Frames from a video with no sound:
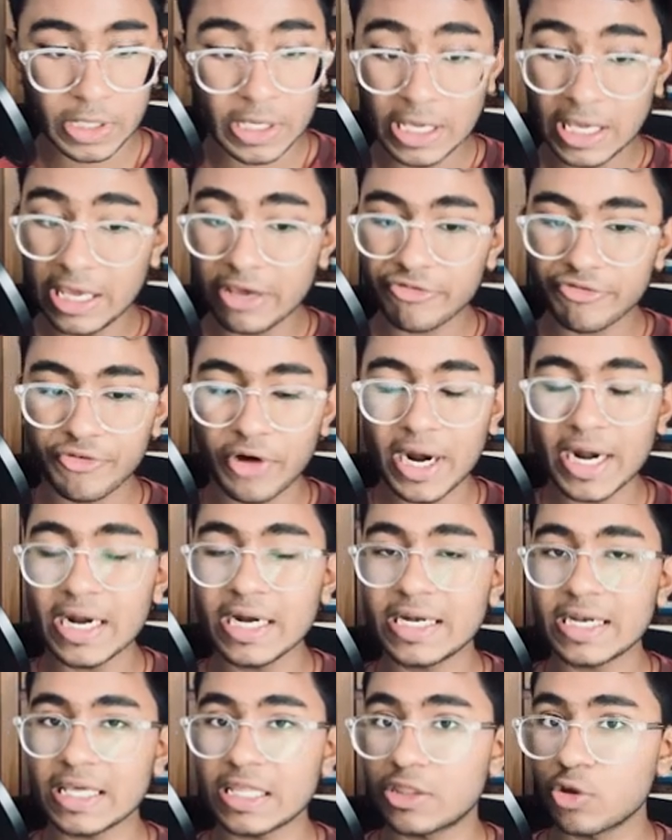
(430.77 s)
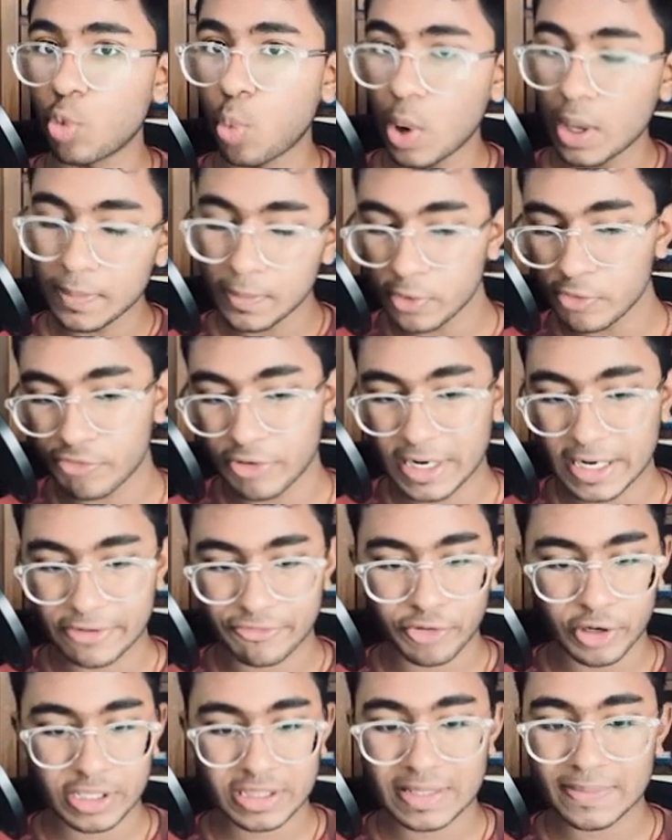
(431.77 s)
If white is a one move late,
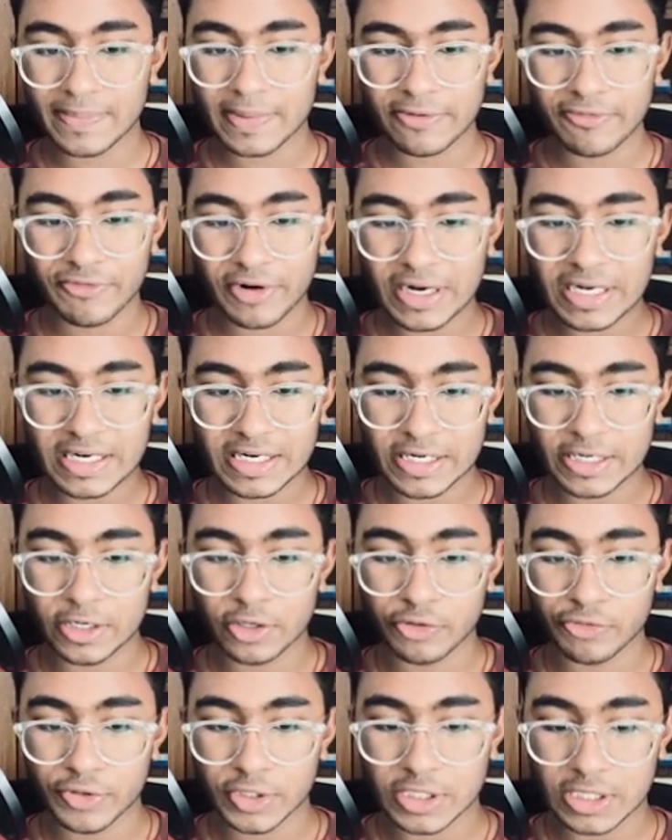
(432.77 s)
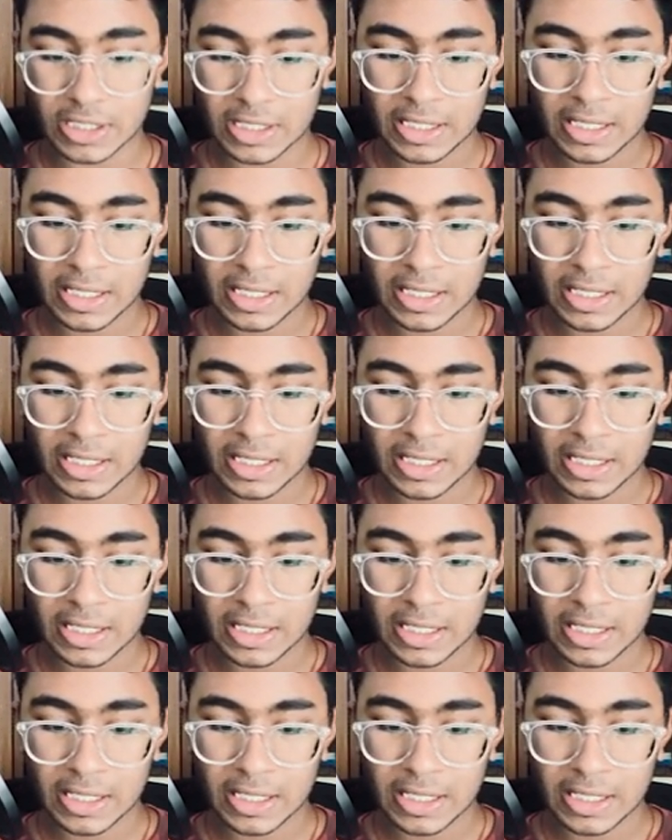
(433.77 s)
for example, if white continues with